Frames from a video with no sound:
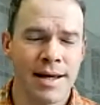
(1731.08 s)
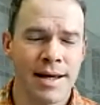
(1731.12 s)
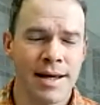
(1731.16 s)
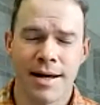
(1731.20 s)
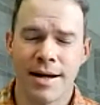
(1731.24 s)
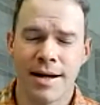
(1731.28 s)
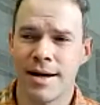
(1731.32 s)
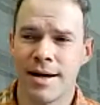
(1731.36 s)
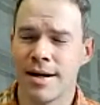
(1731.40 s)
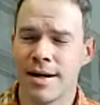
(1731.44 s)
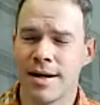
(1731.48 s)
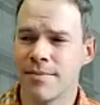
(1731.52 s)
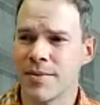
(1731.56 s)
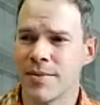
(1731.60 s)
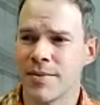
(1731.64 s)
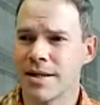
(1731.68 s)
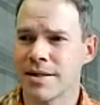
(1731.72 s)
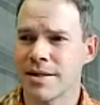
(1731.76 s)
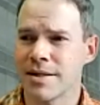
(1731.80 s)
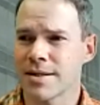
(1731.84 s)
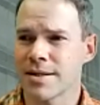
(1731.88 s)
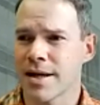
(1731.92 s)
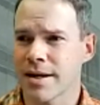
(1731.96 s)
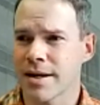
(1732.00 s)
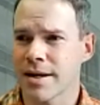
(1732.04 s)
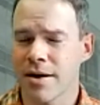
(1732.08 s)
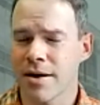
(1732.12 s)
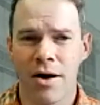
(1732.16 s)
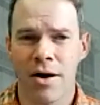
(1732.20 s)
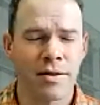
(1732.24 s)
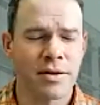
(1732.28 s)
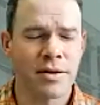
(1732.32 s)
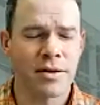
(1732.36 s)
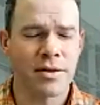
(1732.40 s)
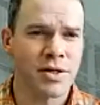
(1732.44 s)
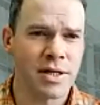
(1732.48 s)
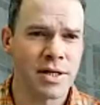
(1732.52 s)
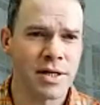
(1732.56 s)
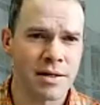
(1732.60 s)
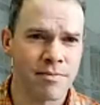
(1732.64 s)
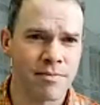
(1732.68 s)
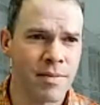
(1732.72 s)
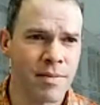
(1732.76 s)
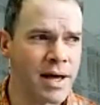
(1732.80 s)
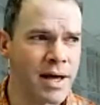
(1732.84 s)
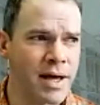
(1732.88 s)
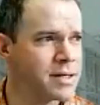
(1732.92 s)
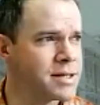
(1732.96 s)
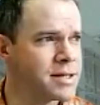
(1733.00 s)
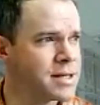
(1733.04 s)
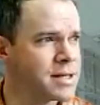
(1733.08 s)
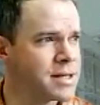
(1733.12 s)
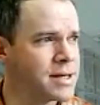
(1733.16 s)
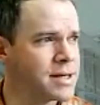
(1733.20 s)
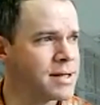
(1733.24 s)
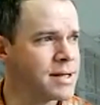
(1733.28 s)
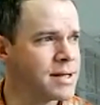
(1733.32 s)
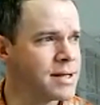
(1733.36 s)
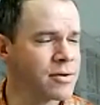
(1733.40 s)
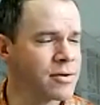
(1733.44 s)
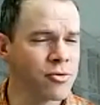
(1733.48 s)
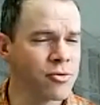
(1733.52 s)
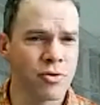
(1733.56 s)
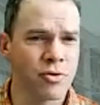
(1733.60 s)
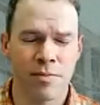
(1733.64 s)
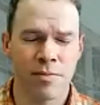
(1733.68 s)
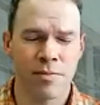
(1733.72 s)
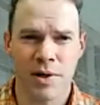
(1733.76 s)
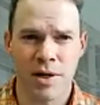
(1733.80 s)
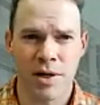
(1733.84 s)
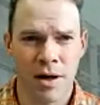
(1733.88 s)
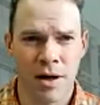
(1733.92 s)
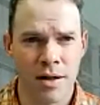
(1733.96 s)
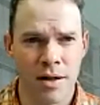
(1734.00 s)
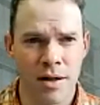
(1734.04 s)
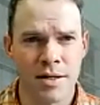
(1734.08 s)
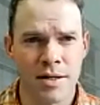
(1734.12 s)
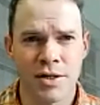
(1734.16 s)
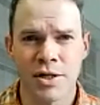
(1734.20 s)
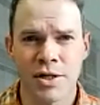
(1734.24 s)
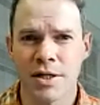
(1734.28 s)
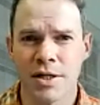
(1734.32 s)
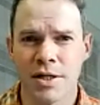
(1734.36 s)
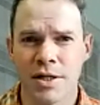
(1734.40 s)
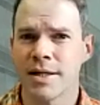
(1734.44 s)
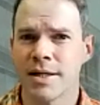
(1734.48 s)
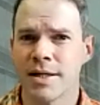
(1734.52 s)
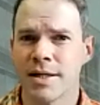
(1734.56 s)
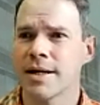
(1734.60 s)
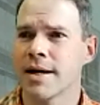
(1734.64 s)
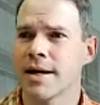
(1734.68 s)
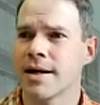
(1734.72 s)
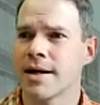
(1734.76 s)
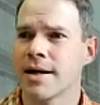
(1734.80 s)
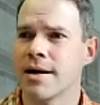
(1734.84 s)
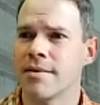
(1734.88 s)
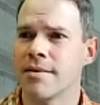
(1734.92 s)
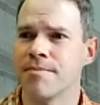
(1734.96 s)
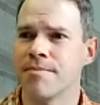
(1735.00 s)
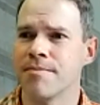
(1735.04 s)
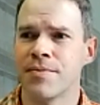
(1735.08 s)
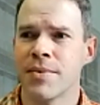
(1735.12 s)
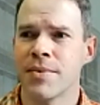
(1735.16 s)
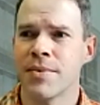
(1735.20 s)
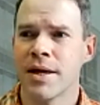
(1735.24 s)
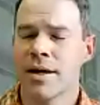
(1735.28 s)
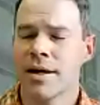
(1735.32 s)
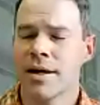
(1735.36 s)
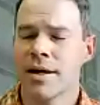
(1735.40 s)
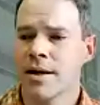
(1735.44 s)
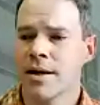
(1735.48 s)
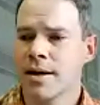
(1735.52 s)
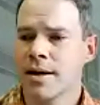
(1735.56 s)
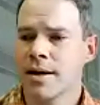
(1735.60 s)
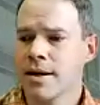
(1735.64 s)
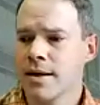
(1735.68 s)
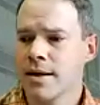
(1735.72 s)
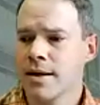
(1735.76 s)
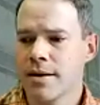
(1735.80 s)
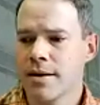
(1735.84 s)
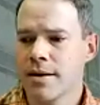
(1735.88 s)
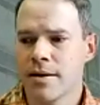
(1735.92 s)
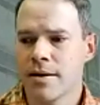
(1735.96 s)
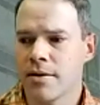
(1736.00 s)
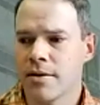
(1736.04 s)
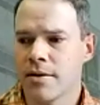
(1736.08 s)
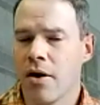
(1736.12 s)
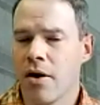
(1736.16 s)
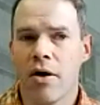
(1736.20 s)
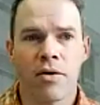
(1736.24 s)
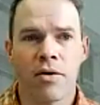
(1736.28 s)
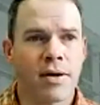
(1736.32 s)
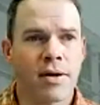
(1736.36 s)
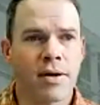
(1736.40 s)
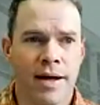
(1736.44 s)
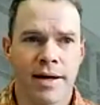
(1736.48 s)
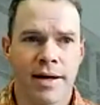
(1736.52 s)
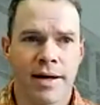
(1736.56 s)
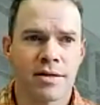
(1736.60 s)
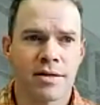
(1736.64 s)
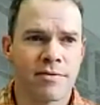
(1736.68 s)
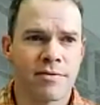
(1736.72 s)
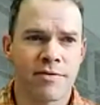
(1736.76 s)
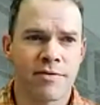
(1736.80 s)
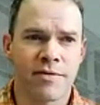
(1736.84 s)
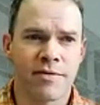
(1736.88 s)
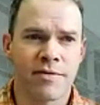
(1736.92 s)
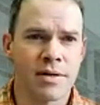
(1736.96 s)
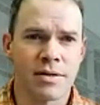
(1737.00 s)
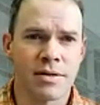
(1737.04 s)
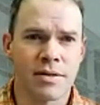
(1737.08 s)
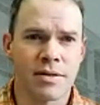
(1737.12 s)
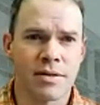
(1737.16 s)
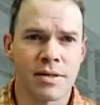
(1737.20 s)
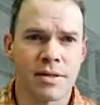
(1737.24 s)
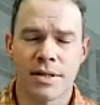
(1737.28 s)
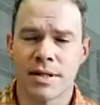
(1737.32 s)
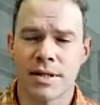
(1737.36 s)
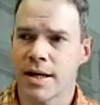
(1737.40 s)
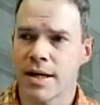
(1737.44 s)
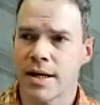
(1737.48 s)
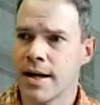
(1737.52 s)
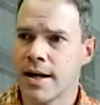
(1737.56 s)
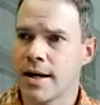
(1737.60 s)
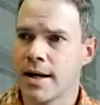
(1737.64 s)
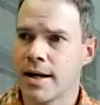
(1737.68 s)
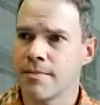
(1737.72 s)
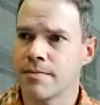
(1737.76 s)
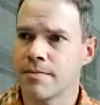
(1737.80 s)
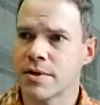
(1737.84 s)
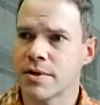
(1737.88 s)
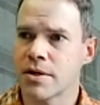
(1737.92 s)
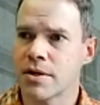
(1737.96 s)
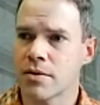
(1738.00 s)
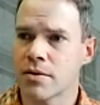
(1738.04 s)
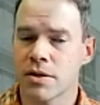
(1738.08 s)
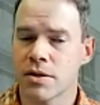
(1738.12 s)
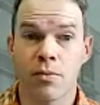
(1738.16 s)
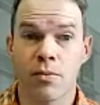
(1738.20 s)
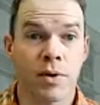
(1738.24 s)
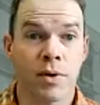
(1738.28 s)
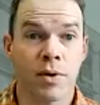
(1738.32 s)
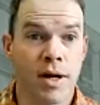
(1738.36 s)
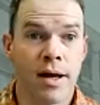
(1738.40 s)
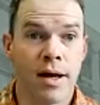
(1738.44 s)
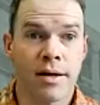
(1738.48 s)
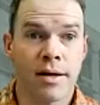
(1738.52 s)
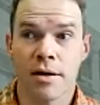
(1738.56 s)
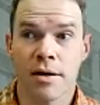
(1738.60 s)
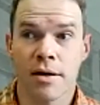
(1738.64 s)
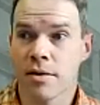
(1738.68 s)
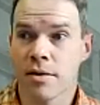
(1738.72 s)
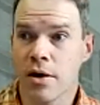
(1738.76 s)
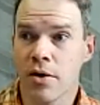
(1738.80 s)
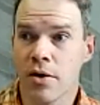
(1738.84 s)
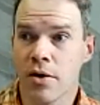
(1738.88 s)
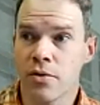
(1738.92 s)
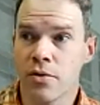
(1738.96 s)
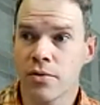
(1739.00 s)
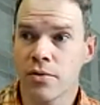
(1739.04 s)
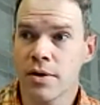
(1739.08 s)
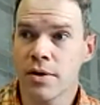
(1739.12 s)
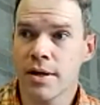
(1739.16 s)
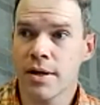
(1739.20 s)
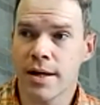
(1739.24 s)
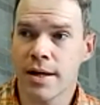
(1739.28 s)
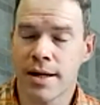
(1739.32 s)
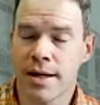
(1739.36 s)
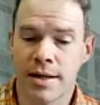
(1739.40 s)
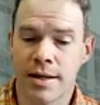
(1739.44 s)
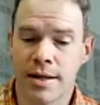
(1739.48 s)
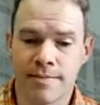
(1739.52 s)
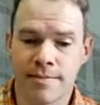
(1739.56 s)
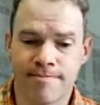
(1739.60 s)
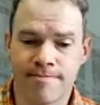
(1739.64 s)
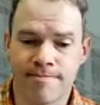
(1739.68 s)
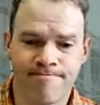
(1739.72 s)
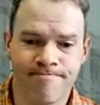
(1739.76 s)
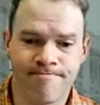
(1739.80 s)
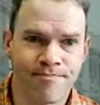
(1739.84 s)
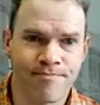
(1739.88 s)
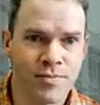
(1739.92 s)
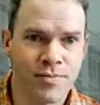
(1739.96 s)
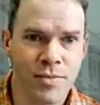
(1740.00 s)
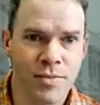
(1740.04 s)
in psychology, in medicine, in criminology, all kinds of fields. So we're not alone.